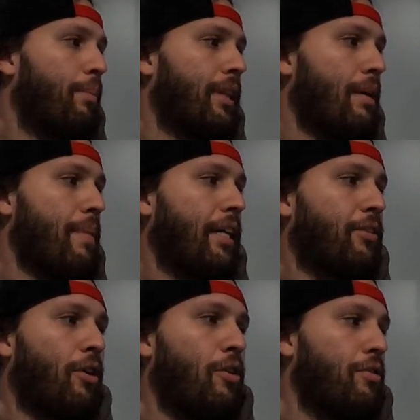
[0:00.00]
but they
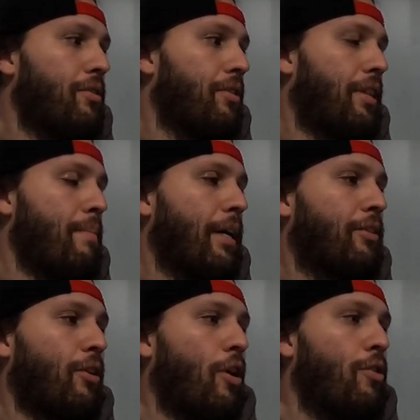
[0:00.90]
make their own they
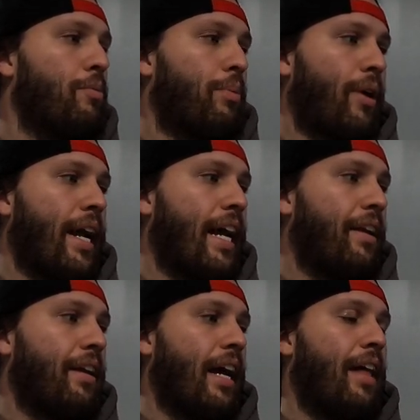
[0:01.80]
make their own
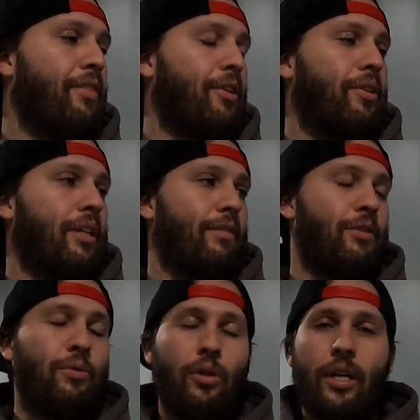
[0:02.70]
brand and they're
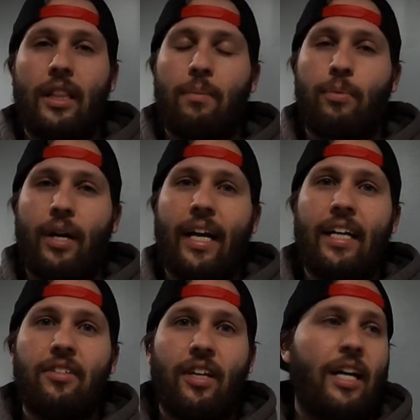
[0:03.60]
if you look at the
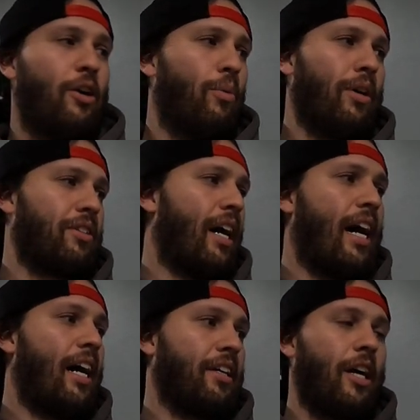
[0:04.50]
brands like I know one's
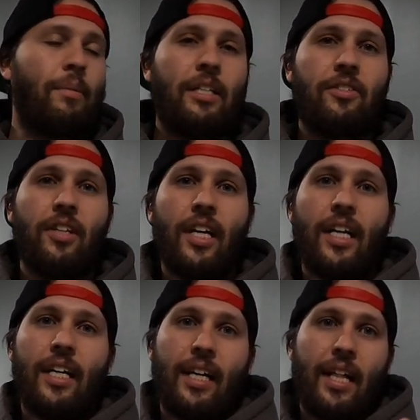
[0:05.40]
Haha Gummies,
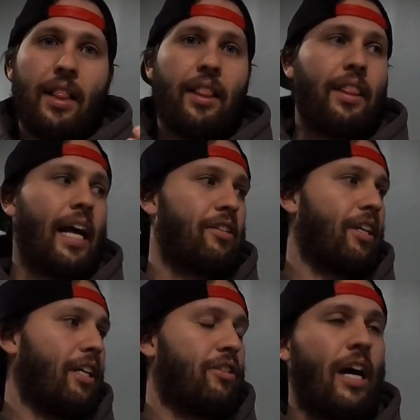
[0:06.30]
that's
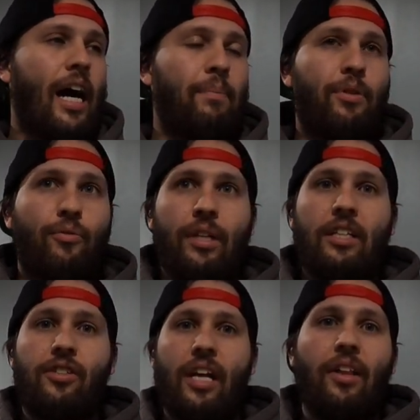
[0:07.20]
like a top
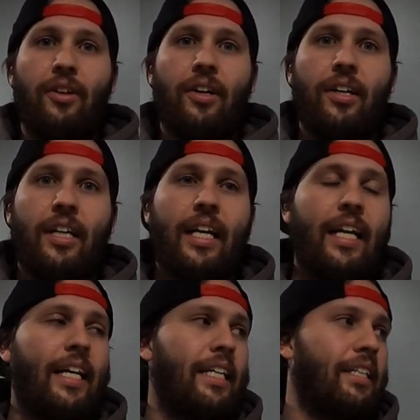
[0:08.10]
three seller
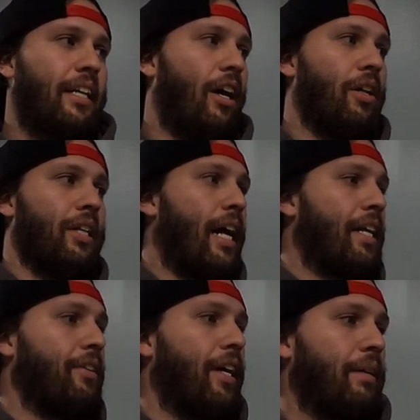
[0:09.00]
in a
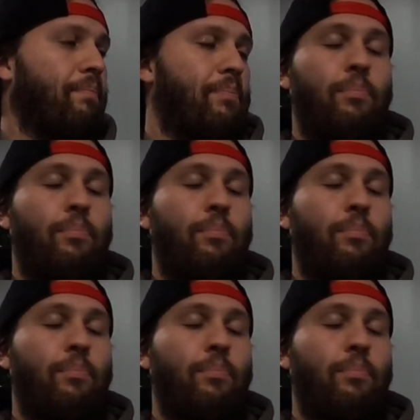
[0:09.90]
lot of like